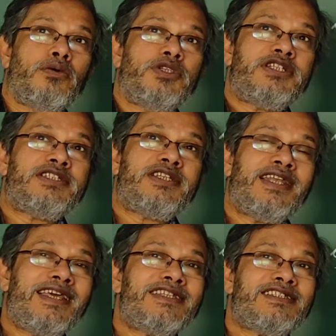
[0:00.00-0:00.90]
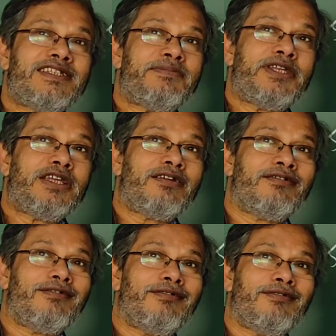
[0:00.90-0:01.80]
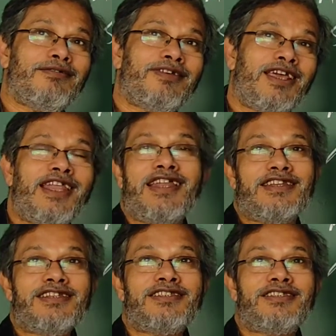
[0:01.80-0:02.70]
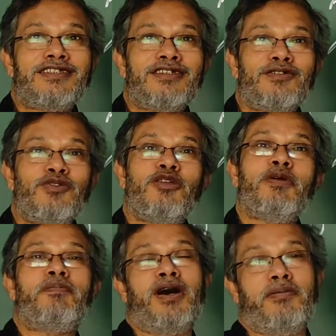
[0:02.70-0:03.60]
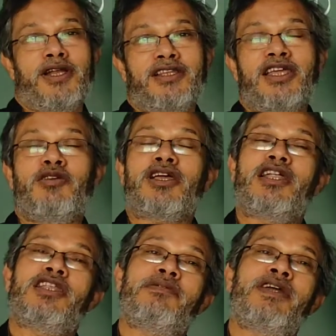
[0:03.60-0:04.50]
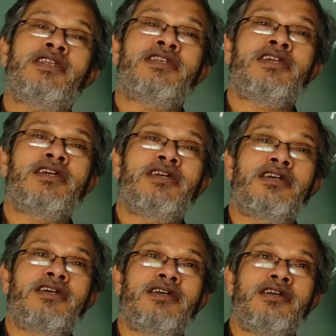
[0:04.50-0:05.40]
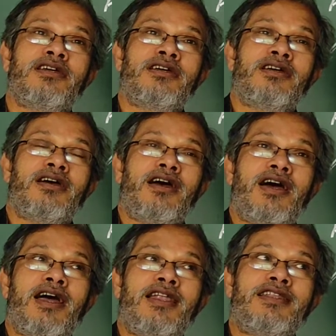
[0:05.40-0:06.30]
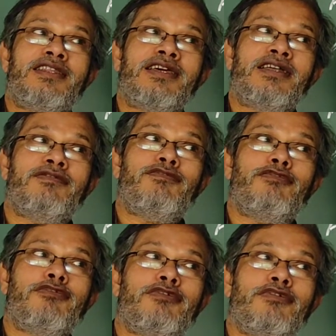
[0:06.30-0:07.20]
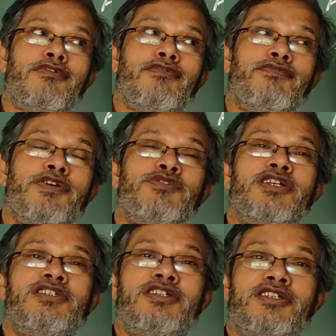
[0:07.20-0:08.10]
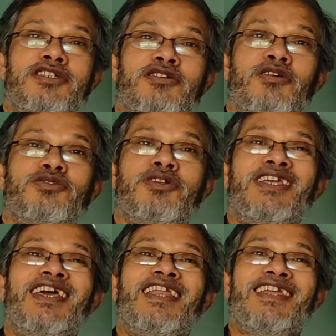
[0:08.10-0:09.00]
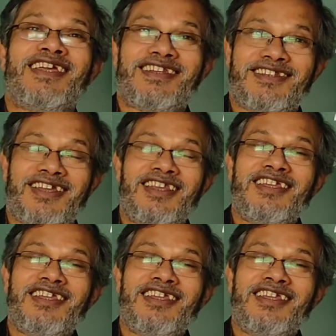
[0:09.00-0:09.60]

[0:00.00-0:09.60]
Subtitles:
this tenancy, meaning tenants, will be permanent. They will cultivate and their future generation also inherit